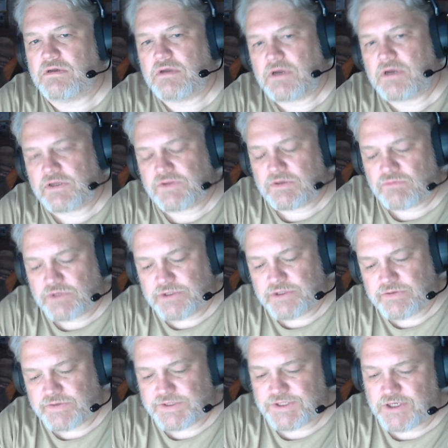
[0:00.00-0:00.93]
And then we'll do
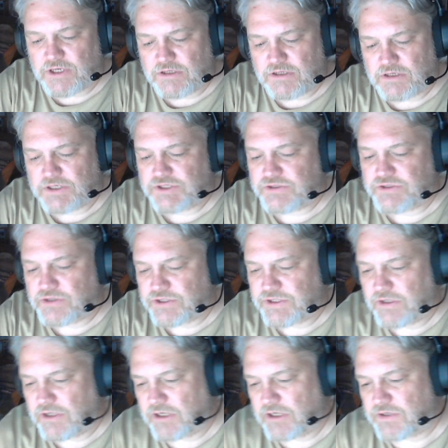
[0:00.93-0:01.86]
this again next Thursday
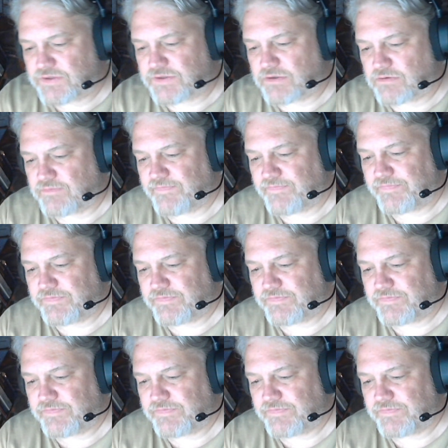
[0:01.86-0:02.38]
night. So,